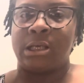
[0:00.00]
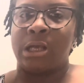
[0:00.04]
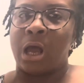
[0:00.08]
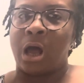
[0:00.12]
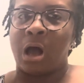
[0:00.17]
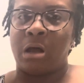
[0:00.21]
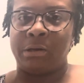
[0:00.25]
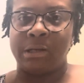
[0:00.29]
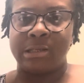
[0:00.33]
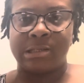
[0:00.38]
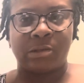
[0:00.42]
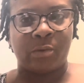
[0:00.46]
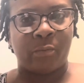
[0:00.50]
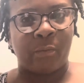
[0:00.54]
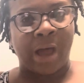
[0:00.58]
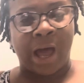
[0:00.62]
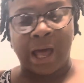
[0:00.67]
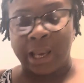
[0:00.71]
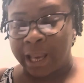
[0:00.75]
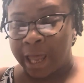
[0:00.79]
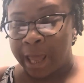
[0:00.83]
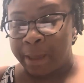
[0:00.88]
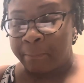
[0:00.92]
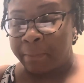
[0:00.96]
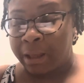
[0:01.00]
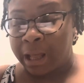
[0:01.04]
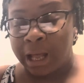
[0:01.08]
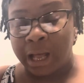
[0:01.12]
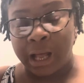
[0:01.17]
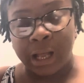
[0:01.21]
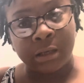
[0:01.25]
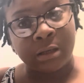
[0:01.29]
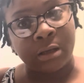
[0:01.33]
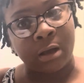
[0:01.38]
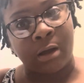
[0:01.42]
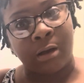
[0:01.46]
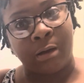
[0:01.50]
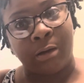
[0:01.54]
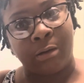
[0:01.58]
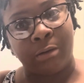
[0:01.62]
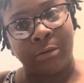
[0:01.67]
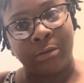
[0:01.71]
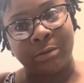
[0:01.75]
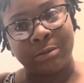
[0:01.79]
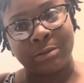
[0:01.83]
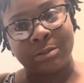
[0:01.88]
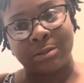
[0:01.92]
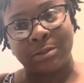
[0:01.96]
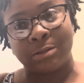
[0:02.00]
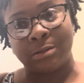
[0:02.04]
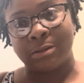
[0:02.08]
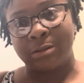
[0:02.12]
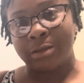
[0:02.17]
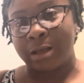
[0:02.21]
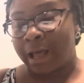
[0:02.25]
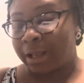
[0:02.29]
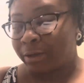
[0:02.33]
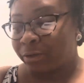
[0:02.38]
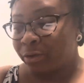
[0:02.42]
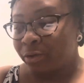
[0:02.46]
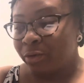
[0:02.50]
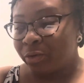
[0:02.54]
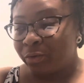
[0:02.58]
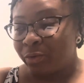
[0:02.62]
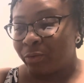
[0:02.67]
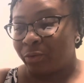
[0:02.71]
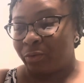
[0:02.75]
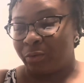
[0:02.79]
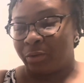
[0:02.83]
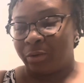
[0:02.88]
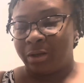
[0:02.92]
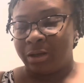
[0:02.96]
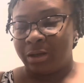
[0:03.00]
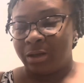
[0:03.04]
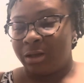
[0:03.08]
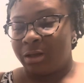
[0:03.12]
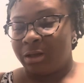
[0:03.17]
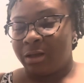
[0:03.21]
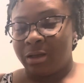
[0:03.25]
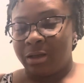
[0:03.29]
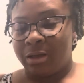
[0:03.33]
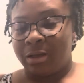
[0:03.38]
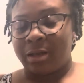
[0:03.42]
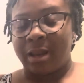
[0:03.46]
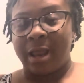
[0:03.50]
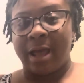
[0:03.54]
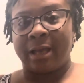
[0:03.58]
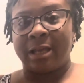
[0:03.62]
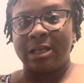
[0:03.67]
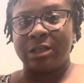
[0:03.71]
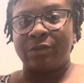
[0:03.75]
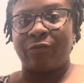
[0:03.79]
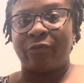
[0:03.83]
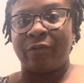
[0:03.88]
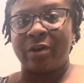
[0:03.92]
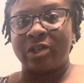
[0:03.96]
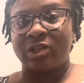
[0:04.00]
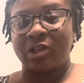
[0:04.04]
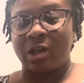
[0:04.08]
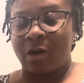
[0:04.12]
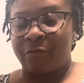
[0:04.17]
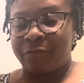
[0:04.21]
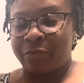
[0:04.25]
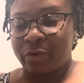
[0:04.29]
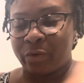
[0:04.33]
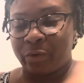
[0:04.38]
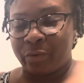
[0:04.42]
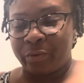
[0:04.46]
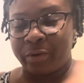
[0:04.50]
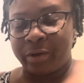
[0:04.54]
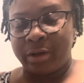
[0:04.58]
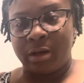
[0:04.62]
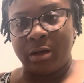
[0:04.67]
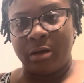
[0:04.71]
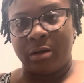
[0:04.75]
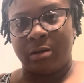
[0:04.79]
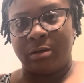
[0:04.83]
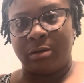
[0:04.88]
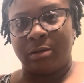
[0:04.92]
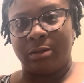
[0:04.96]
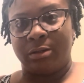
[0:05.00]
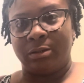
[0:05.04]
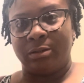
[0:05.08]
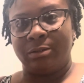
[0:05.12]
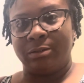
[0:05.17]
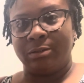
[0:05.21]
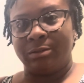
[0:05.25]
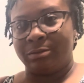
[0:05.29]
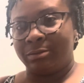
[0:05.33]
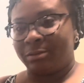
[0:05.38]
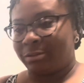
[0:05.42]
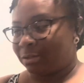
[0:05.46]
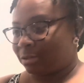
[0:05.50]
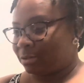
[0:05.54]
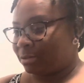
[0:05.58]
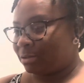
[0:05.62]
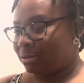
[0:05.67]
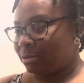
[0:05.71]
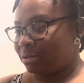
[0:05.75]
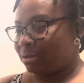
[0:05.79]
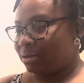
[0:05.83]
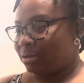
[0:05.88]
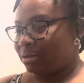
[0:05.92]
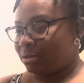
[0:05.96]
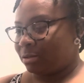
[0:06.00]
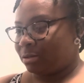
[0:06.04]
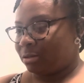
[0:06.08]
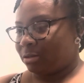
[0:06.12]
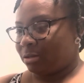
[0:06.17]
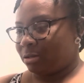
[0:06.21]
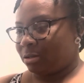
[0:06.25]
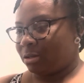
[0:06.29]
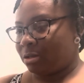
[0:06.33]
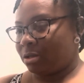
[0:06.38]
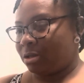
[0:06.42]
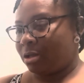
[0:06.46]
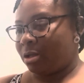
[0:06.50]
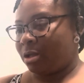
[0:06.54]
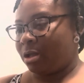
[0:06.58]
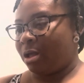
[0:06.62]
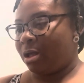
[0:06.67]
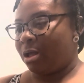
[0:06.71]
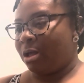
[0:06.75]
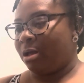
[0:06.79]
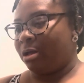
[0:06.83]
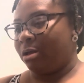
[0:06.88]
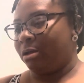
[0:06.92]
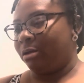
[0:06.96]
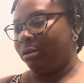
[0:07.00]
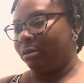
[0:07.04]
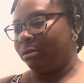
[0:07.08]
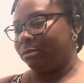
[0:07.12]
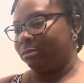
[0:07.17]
y'all. This is the way I like my hot dogs. I do. Like it's fresh off the grill. Yeah